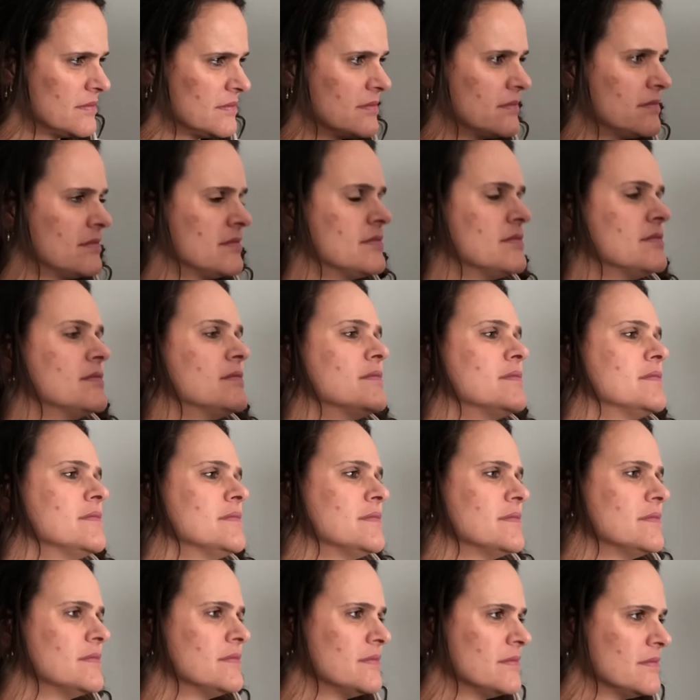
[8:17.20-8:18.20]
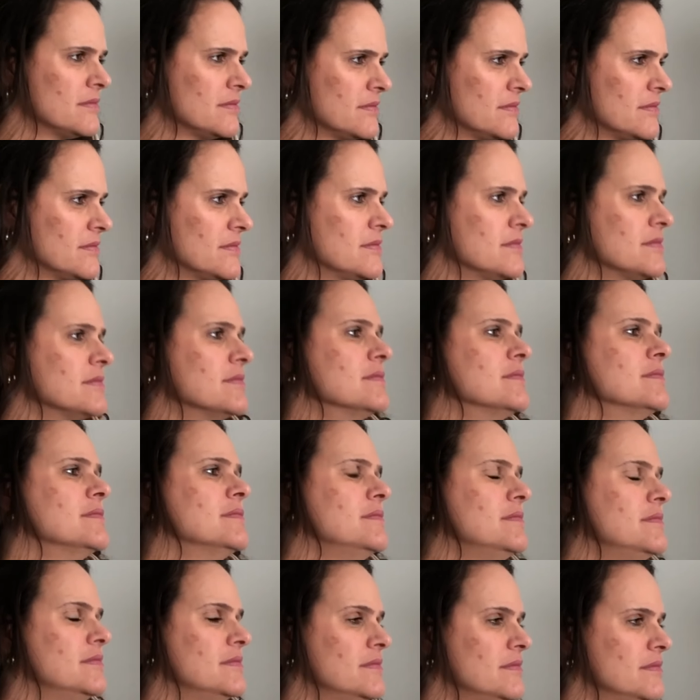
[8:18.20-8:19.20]

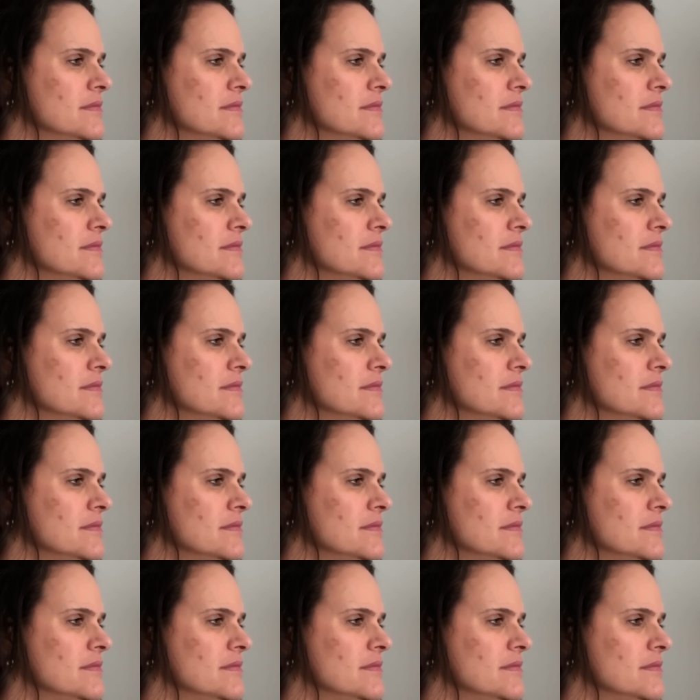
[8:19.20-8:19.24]
[no speech]